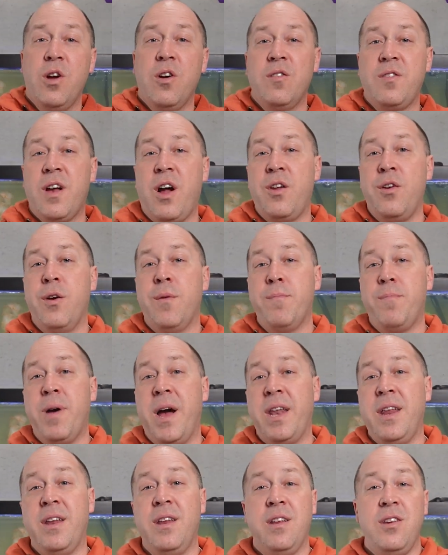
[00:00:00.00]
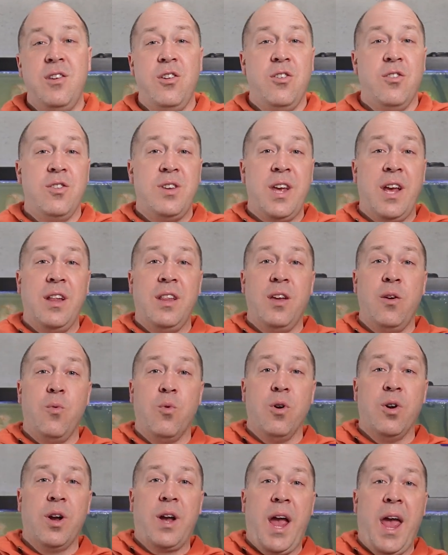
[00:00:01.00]
here's how to embed it into your daily
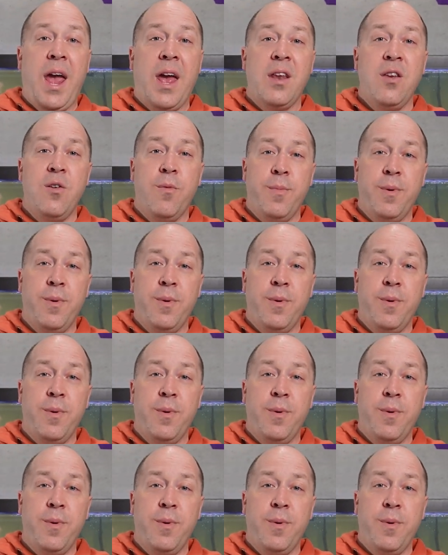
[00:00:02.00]
work and your